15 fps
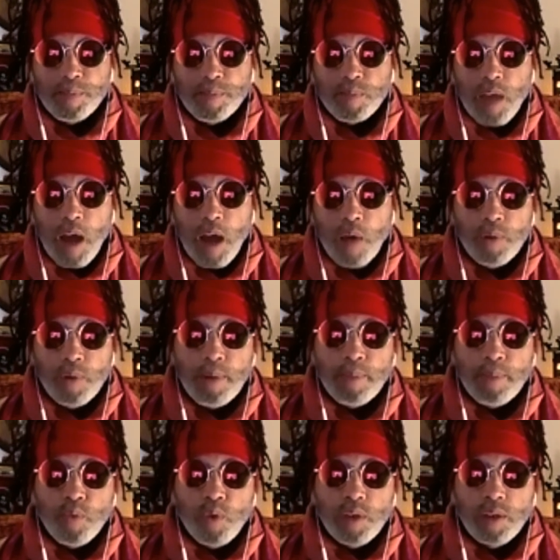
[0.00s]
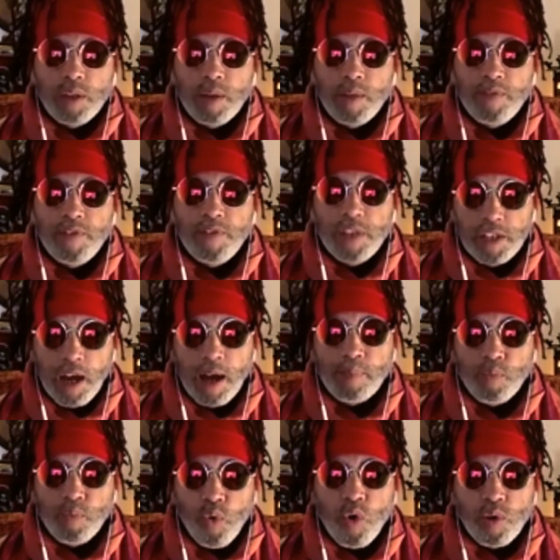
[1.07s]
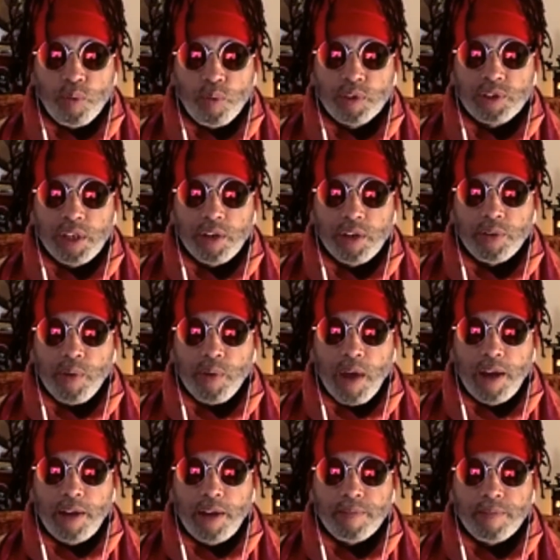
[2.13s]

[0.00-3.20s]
I remember when the Vietnam War was here, right?